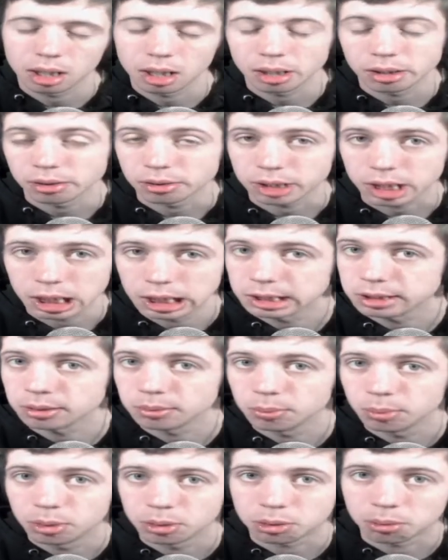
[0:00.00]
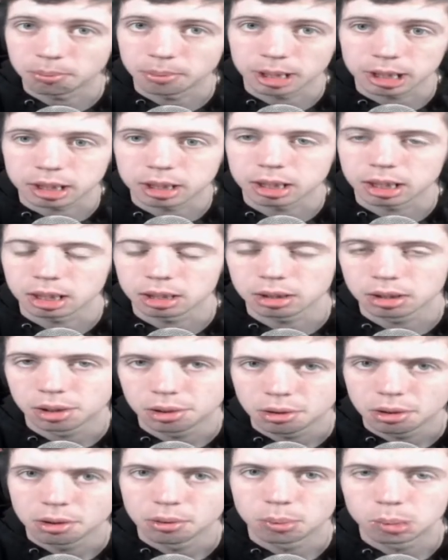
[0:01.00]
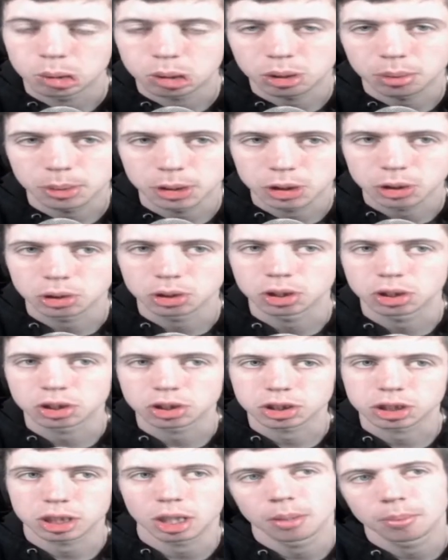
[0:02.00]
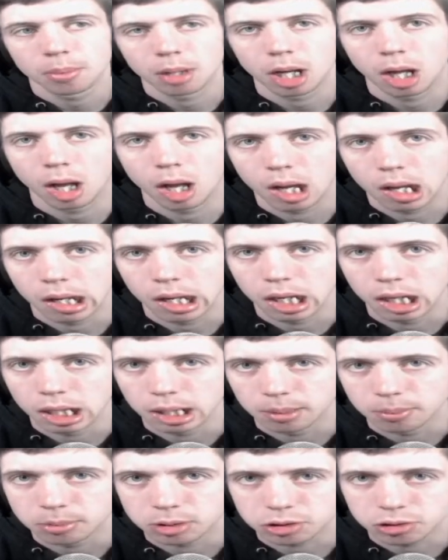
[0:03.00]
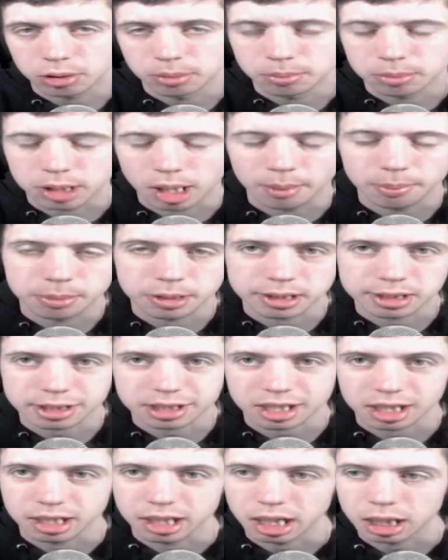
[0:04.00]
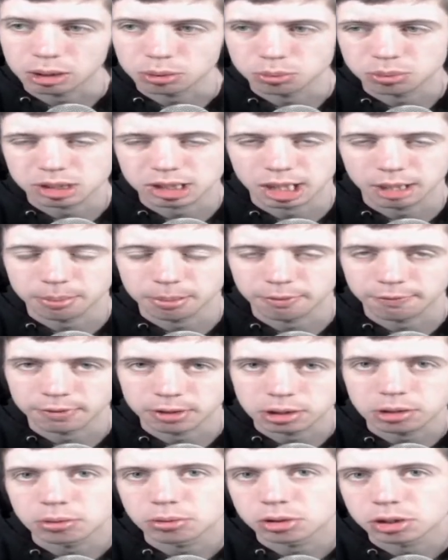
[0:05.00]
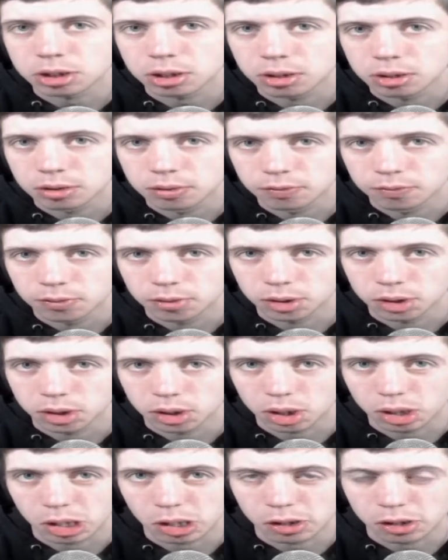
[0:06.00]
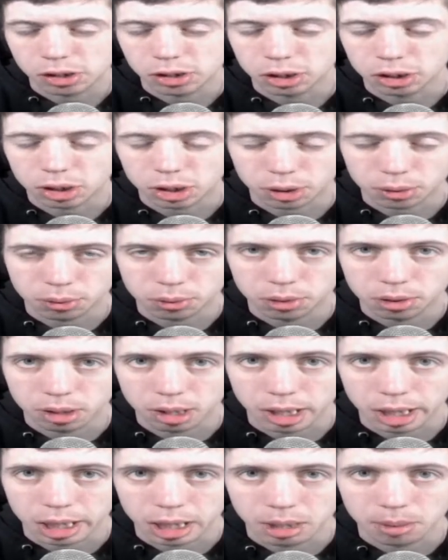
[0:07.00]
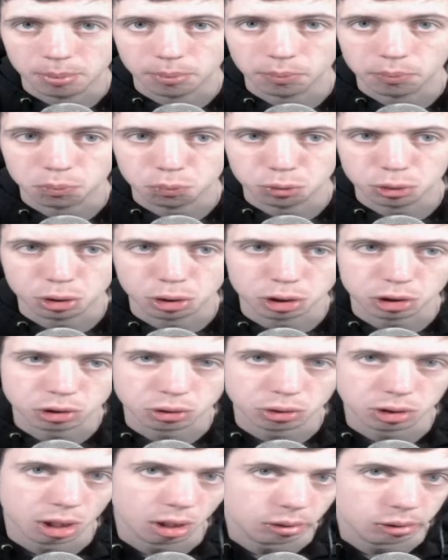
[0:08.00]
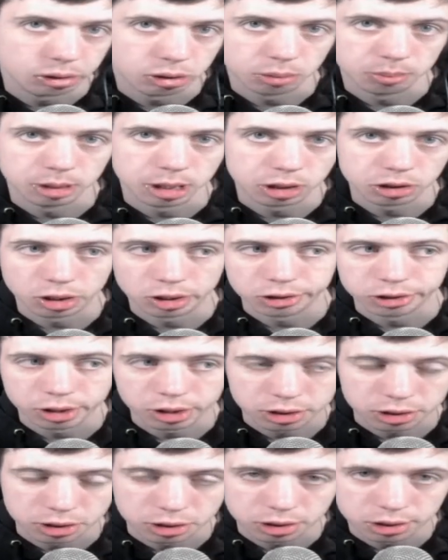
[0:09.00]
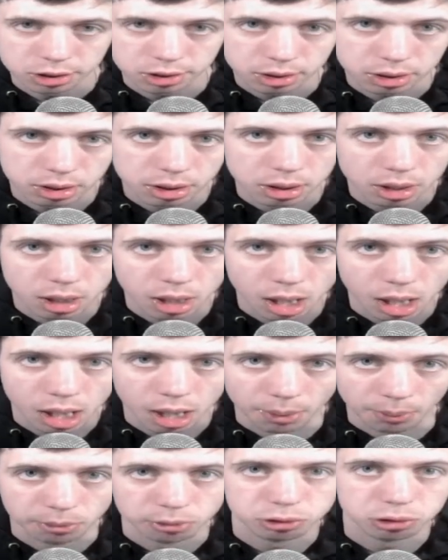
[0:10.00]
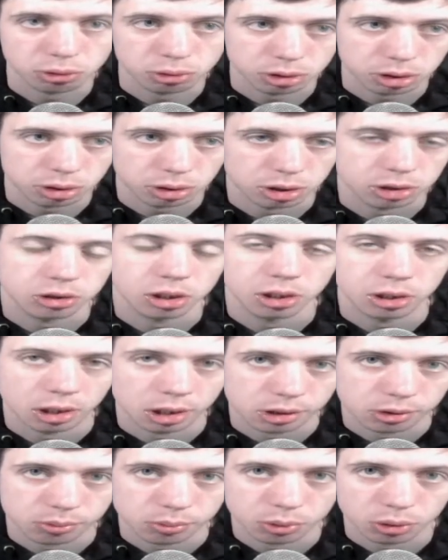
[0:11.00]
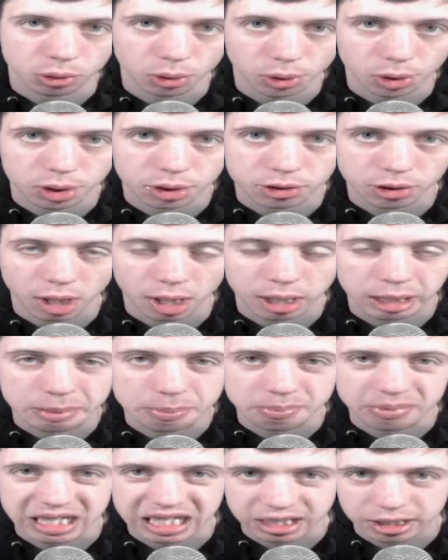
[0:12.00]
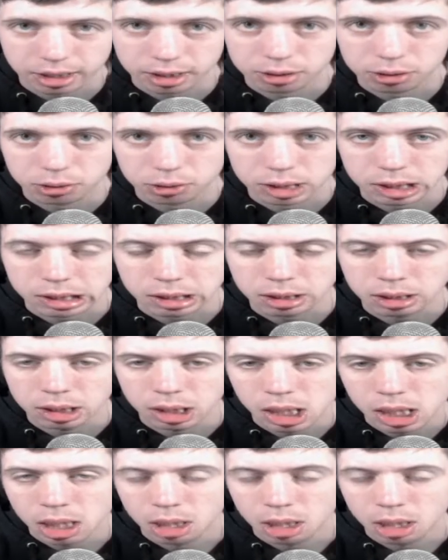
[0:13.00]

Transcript: Hello guys and welcome back again. We're going to be doing some stream tips and helps type of videos for the now. We're going to show you how to make transitions. I will show you the transition we're going to try and make today,